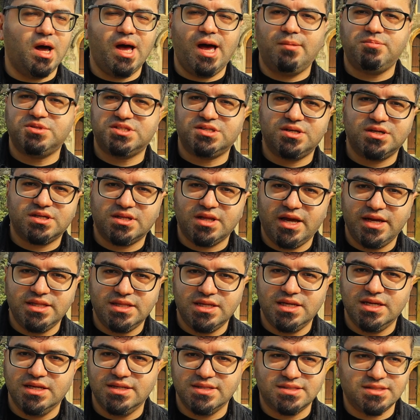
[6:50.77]
abstract
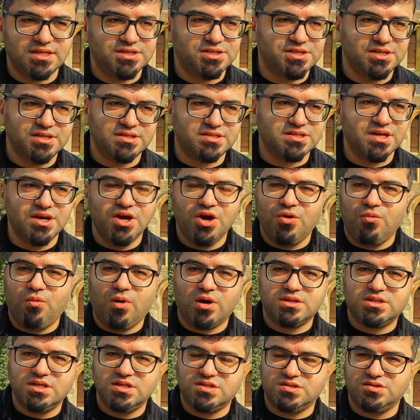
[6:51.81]
ideas such as
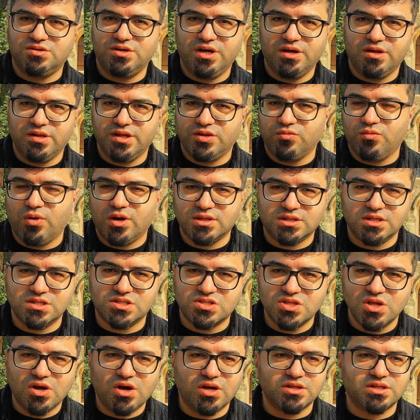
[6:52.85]
what is real and what
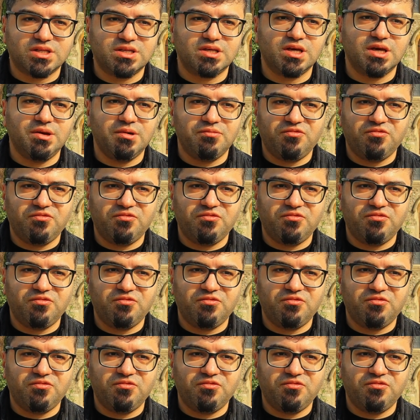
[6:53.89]
is not,